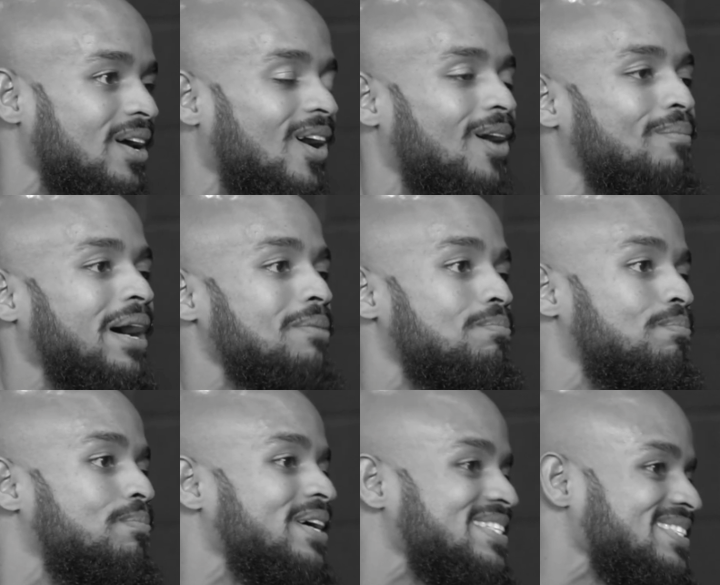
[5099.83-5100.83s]
or my
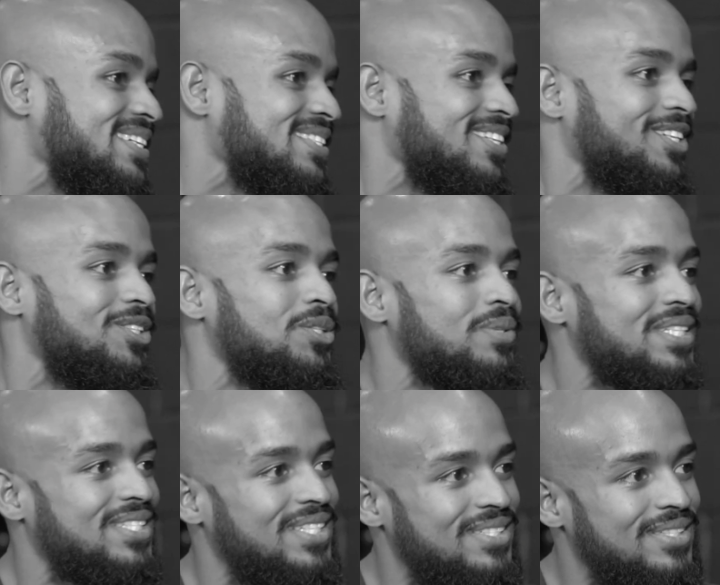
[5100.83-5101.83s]
business into a
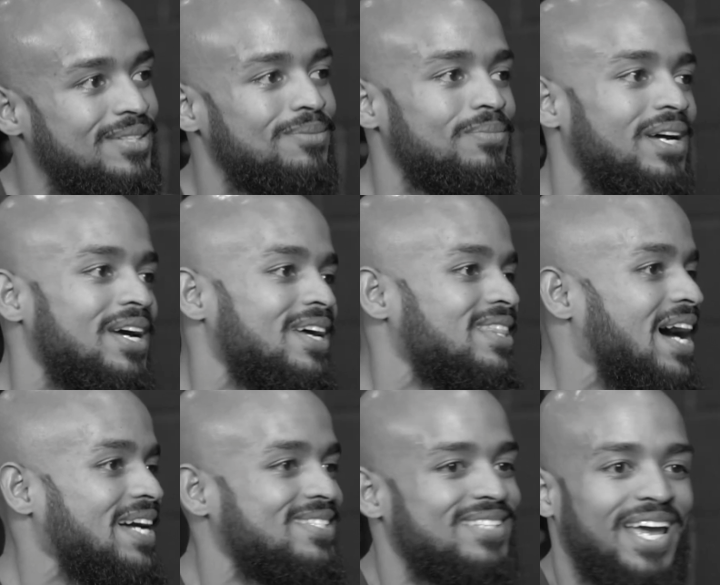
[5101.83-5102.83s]
system
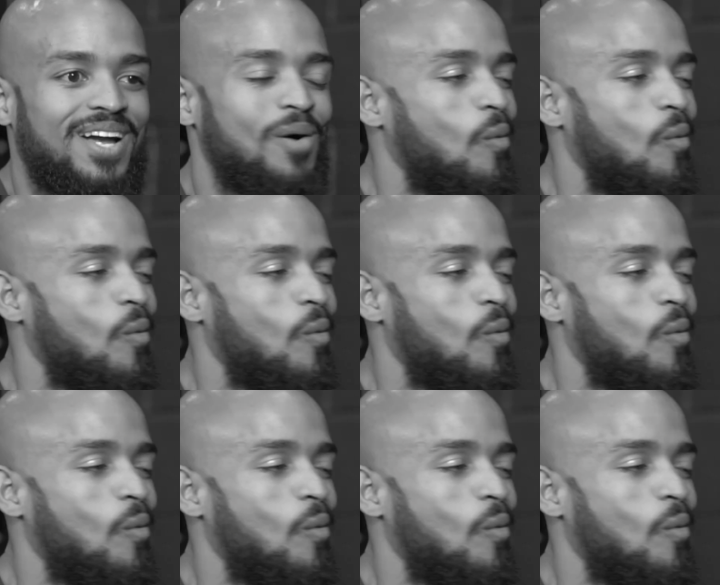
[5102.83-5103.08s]
that's like a